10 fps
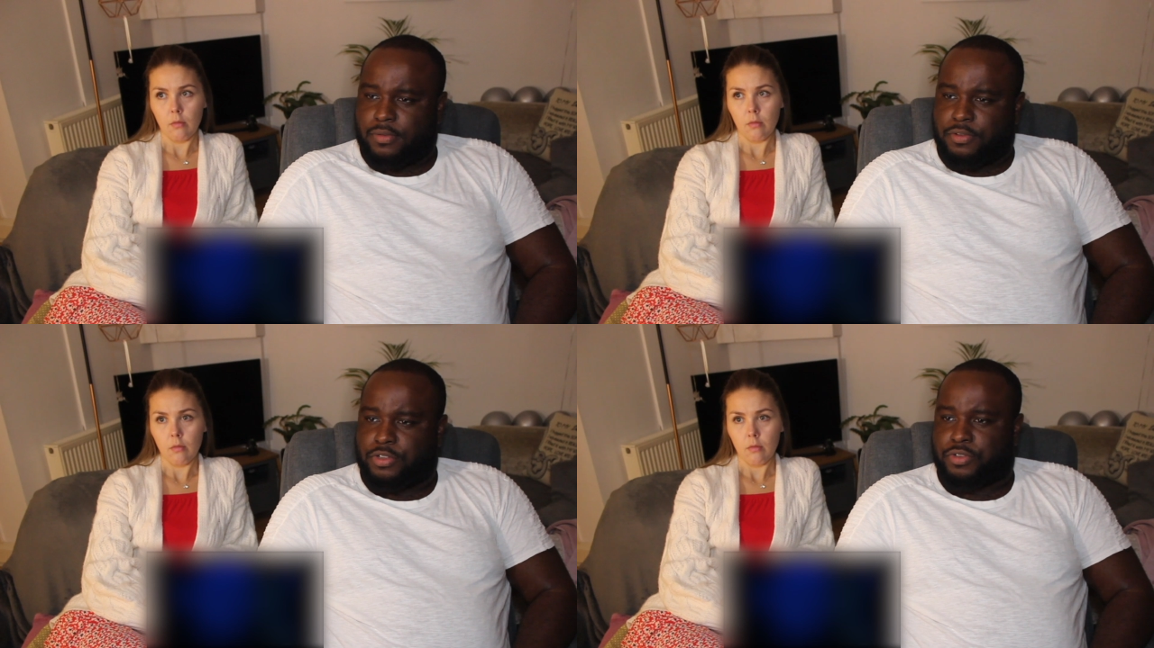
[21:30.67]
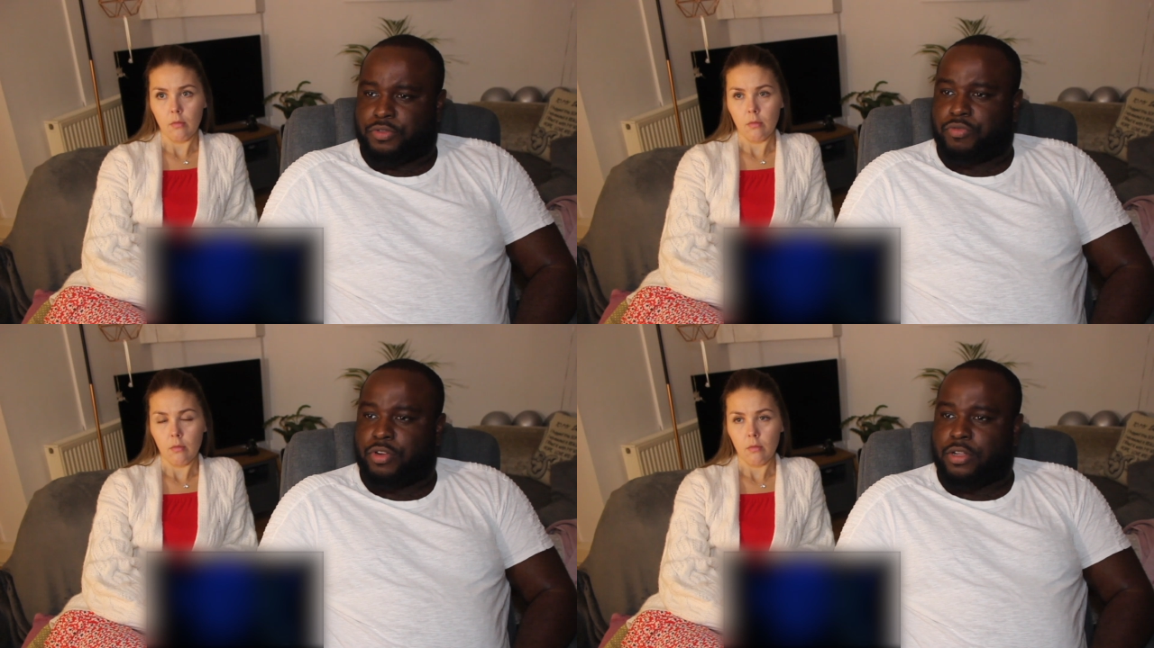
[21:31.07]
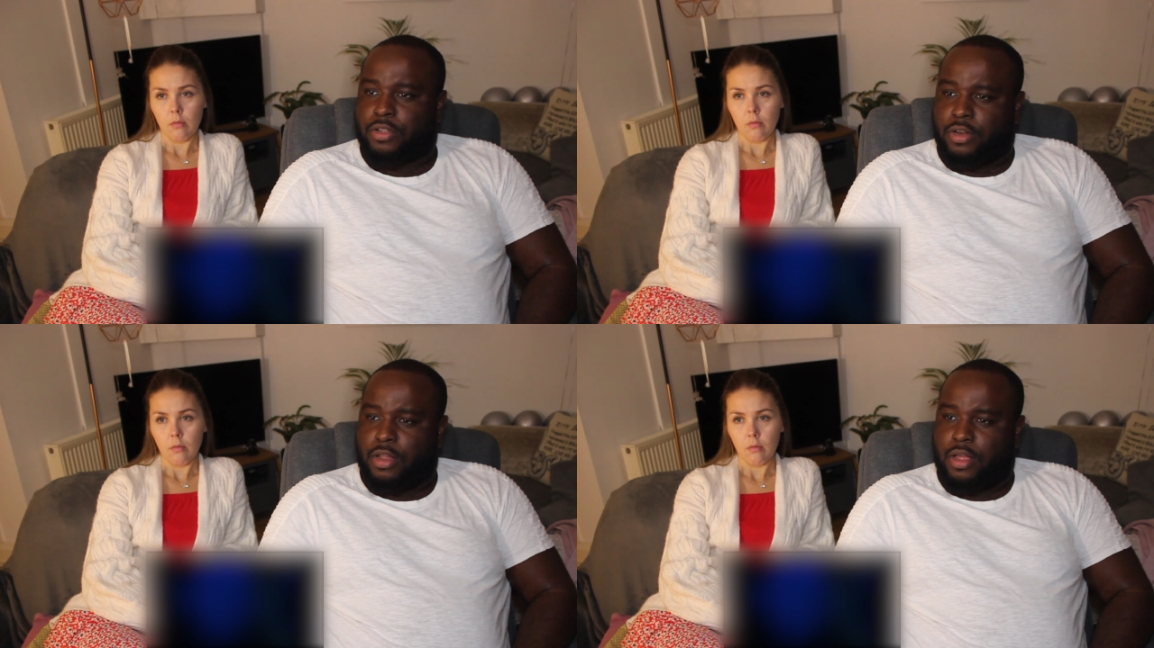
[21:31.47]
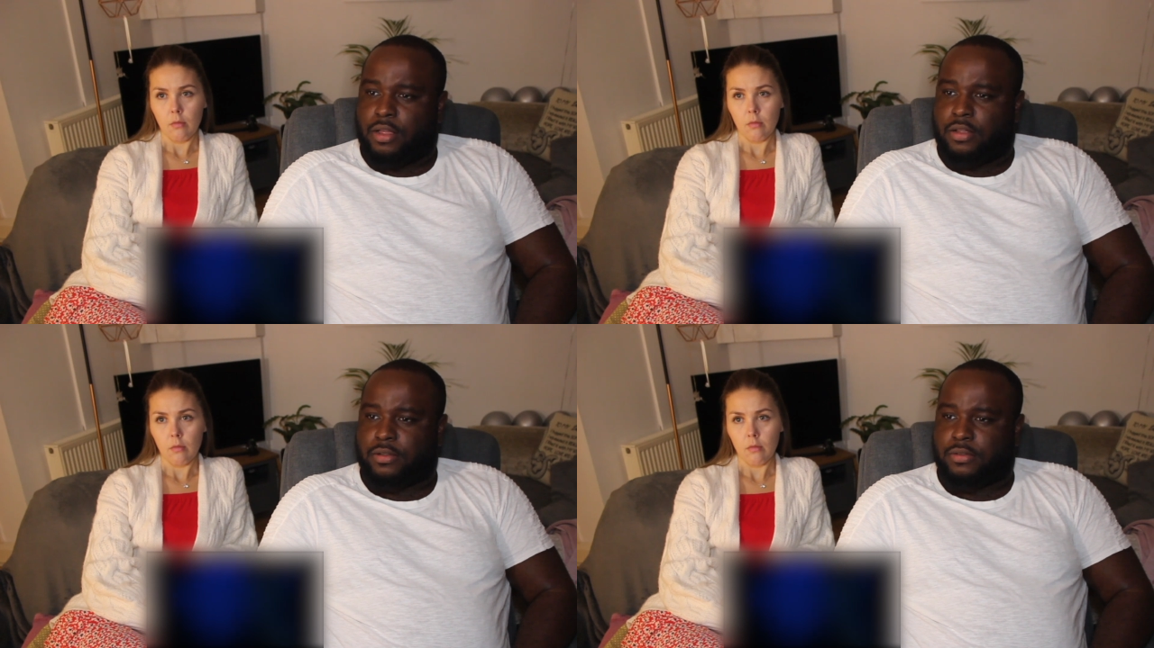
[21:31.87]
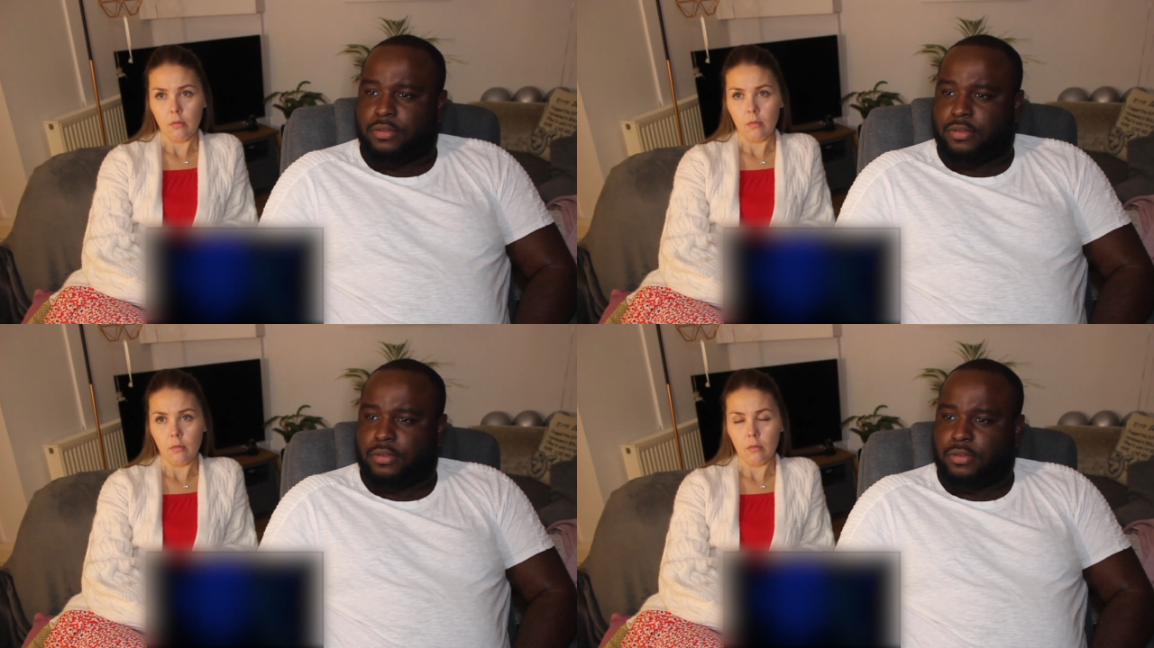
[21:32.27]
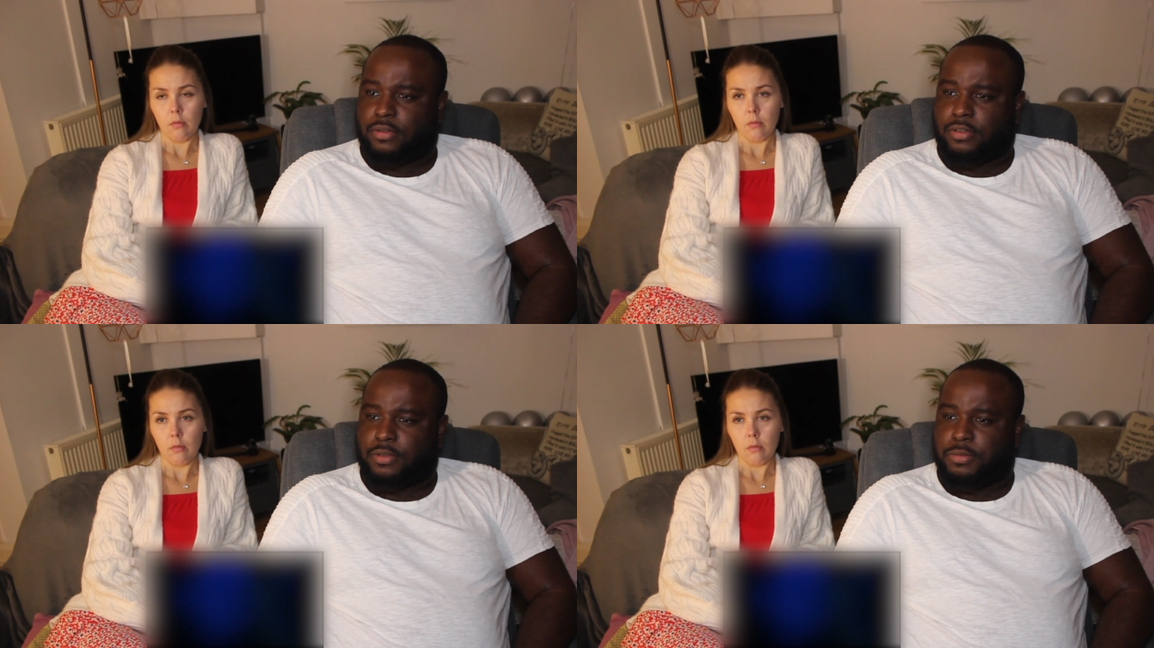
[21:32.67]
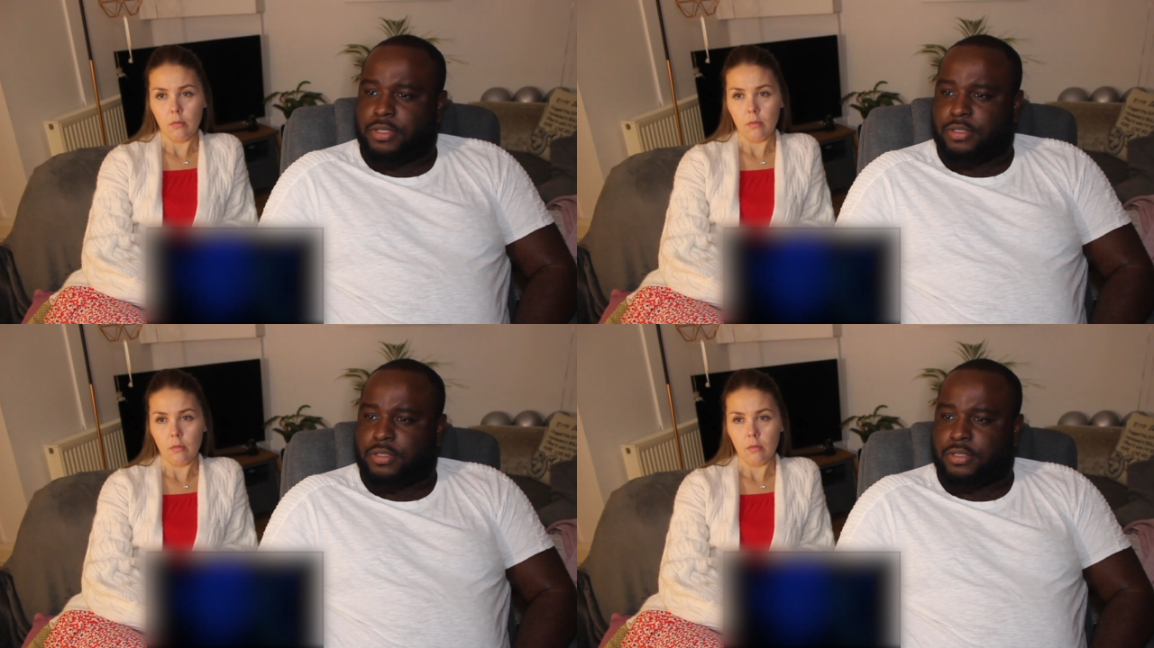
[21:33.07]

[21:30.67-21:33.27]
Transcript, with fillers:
Speaker 1: she's a really good liar. Oh, she means